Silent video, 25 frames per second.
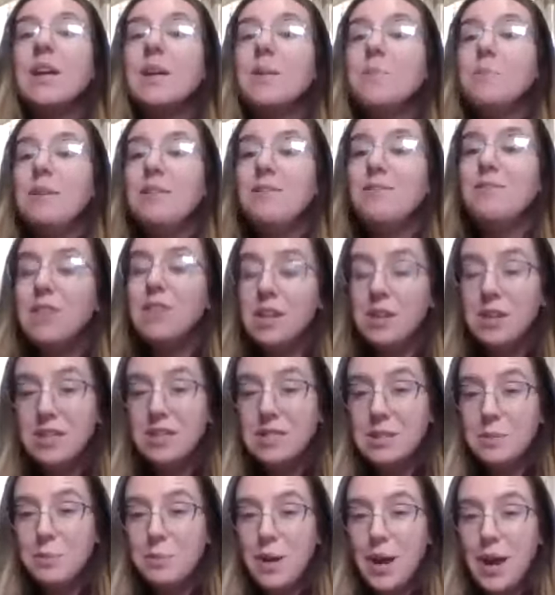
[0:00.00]
be very
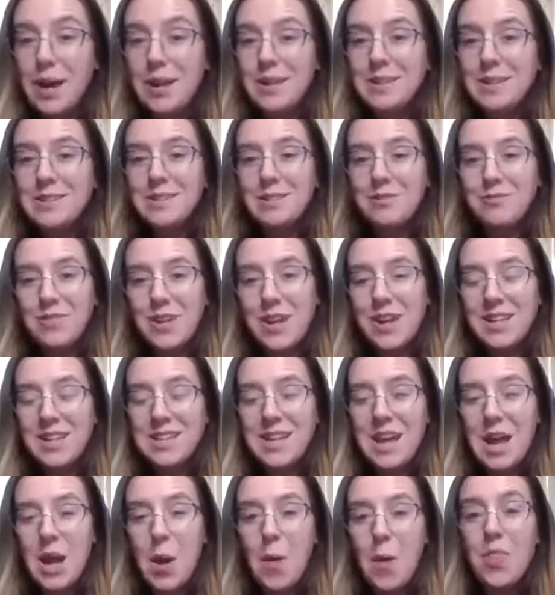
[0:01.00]
surprised to find
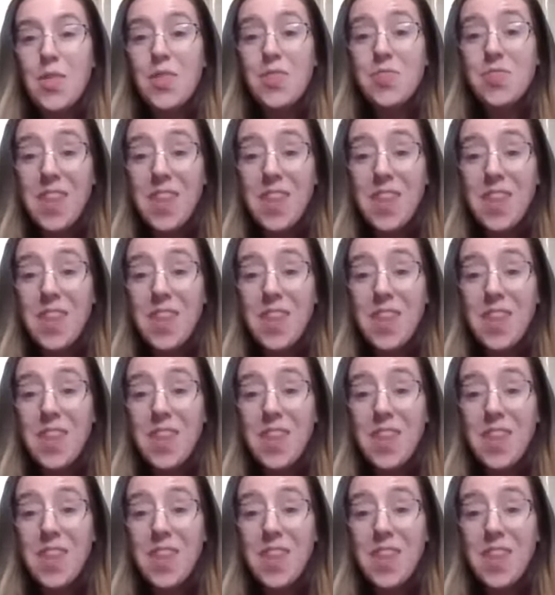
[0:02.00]
out that